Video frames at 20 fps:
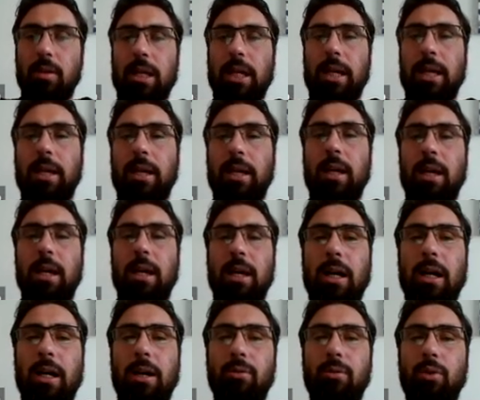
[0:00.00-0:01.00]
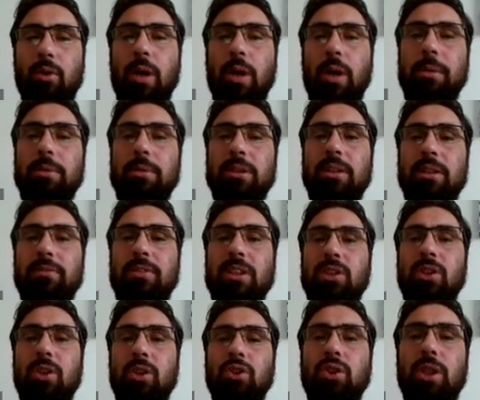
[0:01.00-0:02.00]
Okay. Requirements
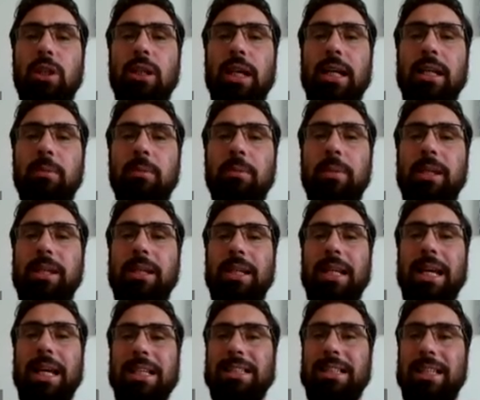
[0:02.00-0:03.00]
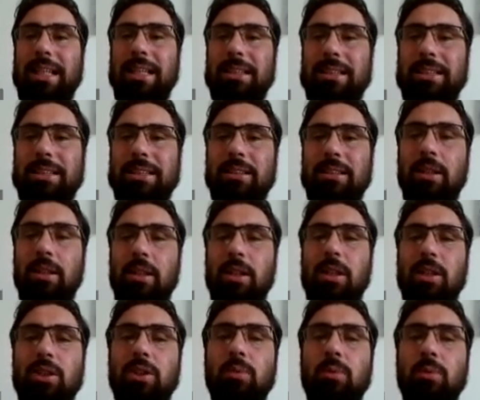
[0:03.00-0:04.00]
of discussion and opinion essays.